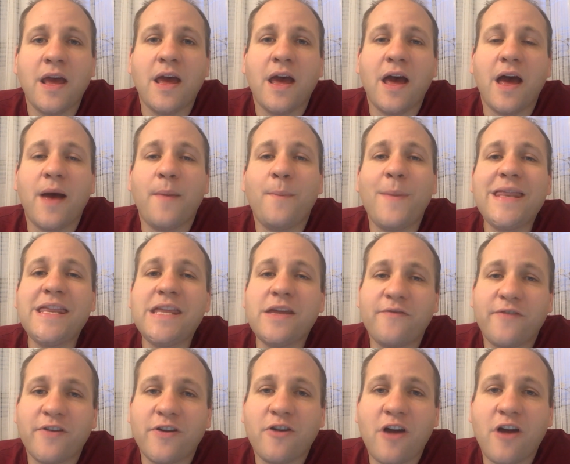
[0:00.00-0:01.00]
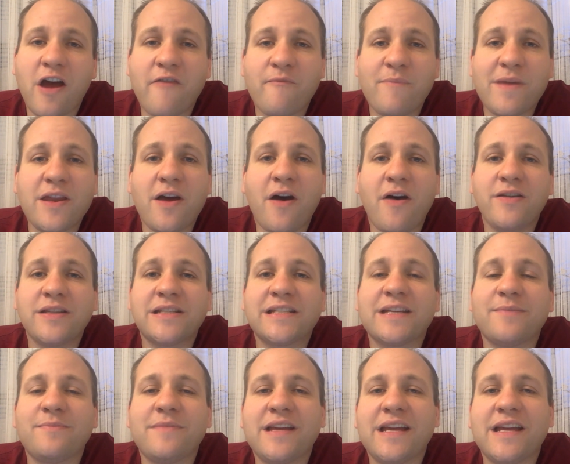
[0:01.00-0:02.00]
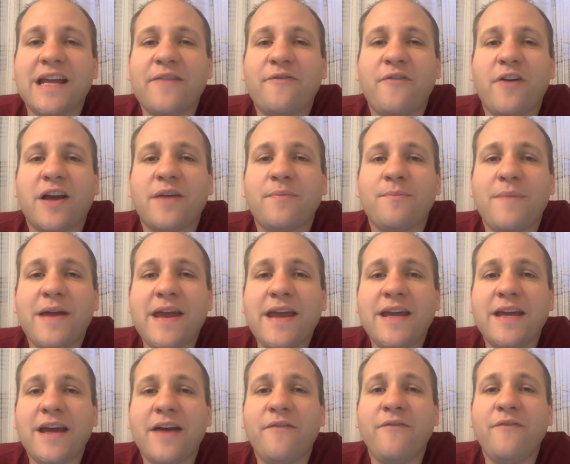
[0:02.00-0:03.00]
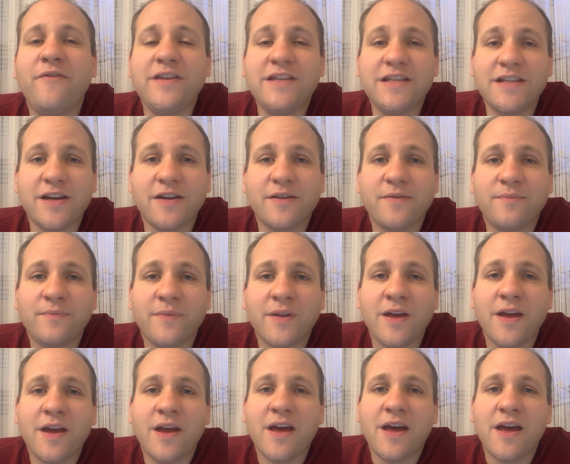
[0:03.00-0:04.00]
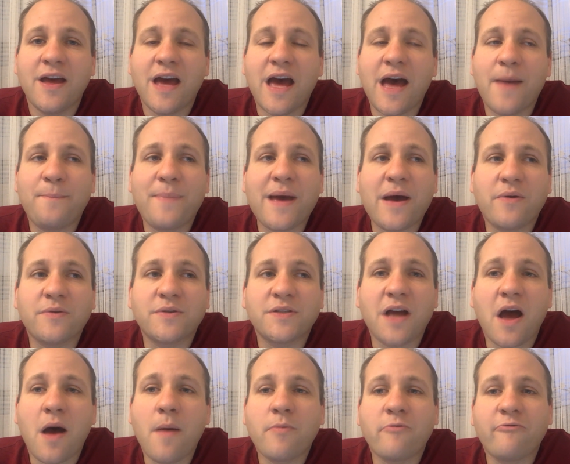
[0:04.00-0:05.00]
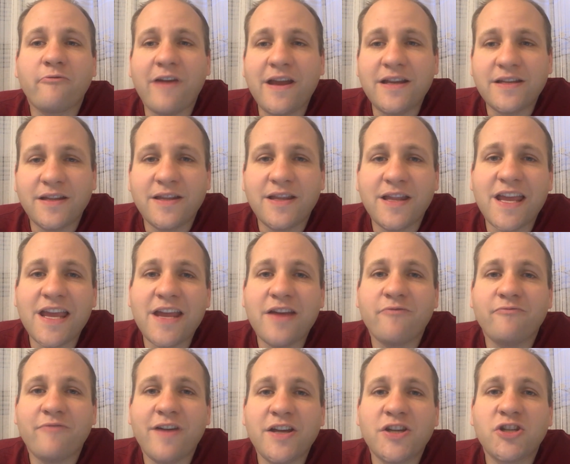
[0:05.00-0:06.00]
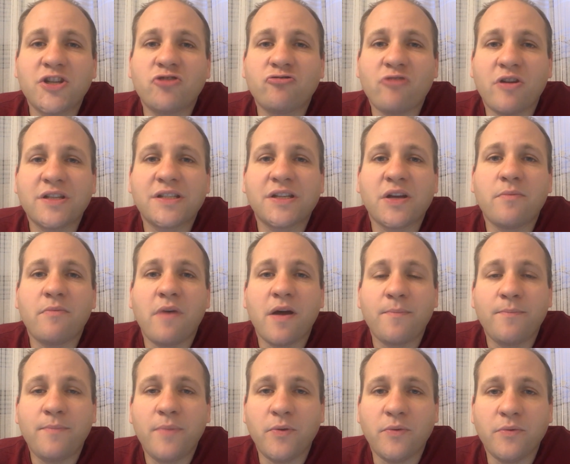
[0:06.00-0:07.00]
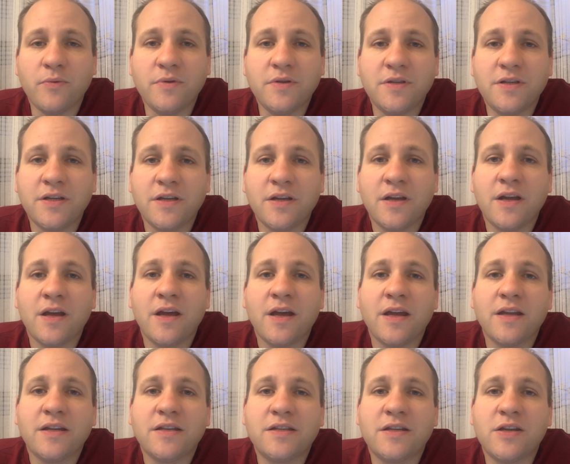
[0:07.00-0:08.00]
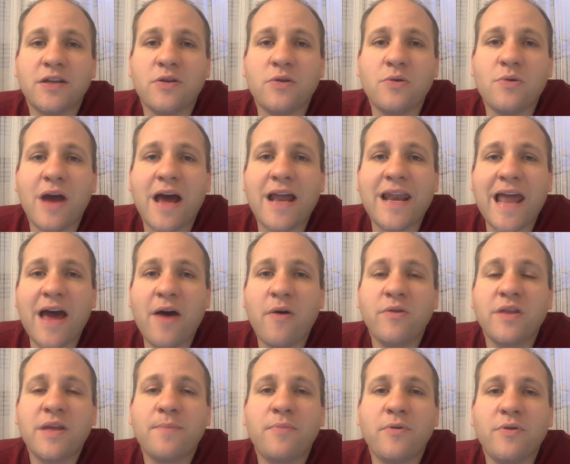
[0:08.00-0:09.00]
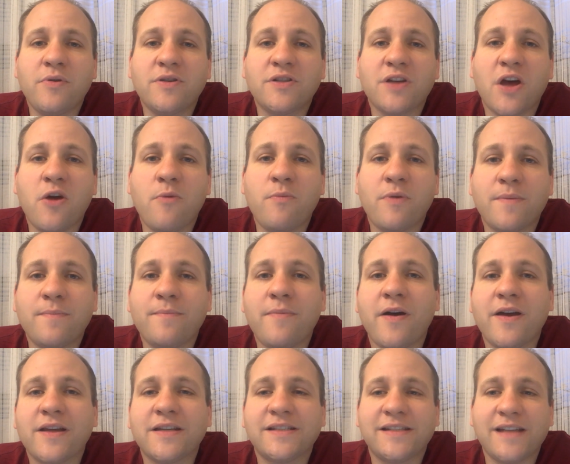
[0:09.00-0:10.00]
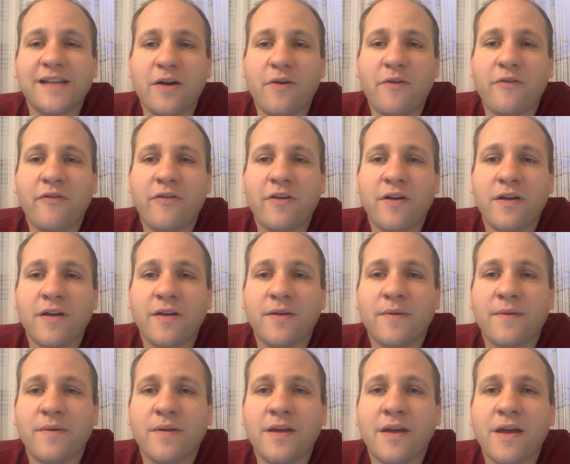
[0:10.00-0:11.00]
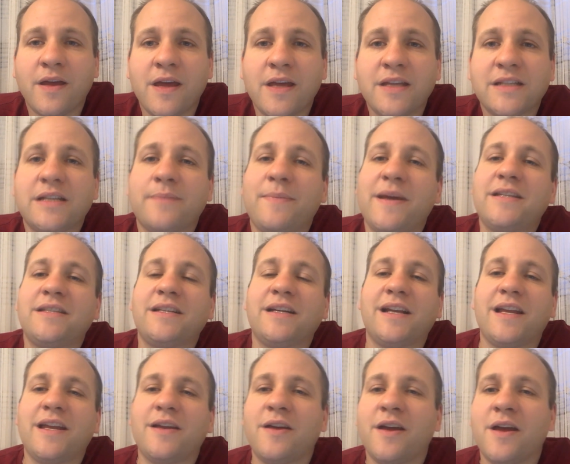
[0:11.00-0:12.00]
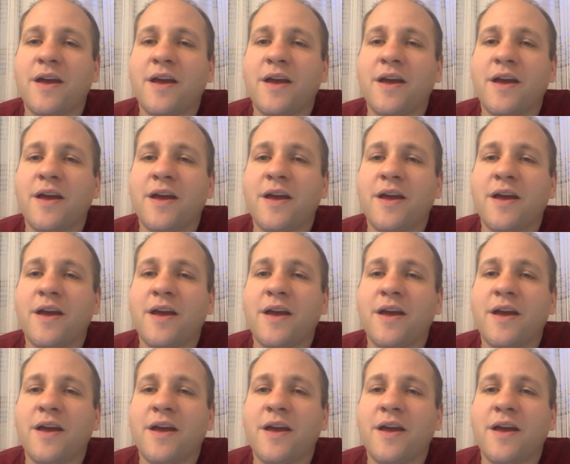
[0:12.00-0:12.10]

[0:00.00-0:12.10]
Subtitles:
Many of you have been asking me if I can make a video about upgrading the rear struts on my boot to allow the boot to open by itself. So basically,